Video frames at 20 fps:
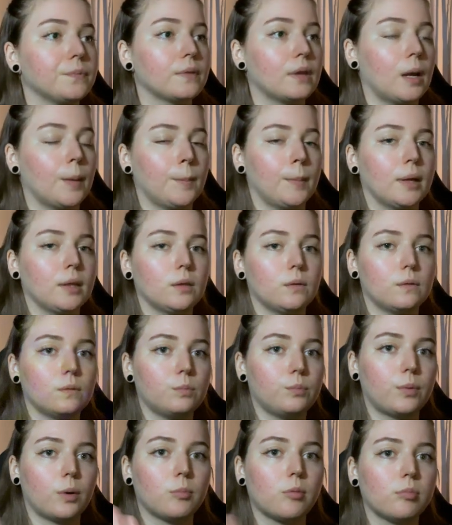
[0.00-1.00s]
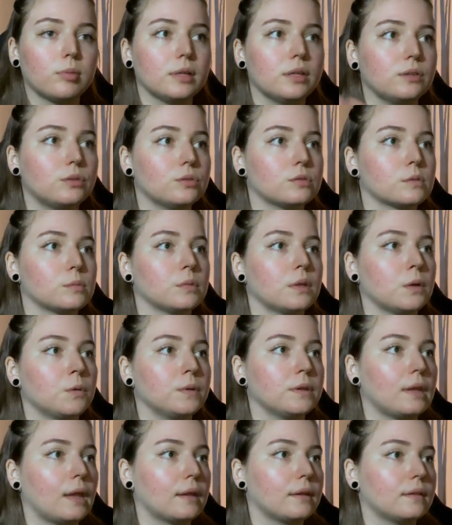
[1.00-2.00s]
I might probably do something
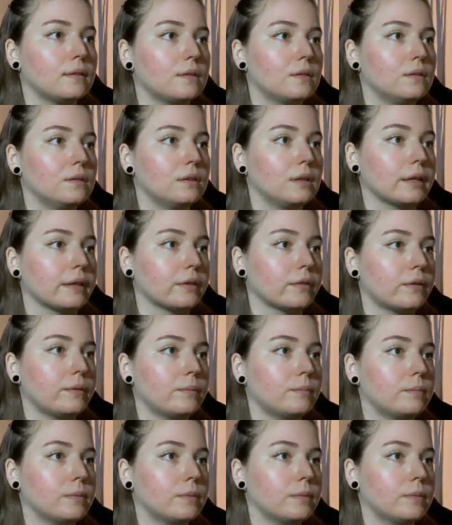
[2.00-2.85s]
with that later,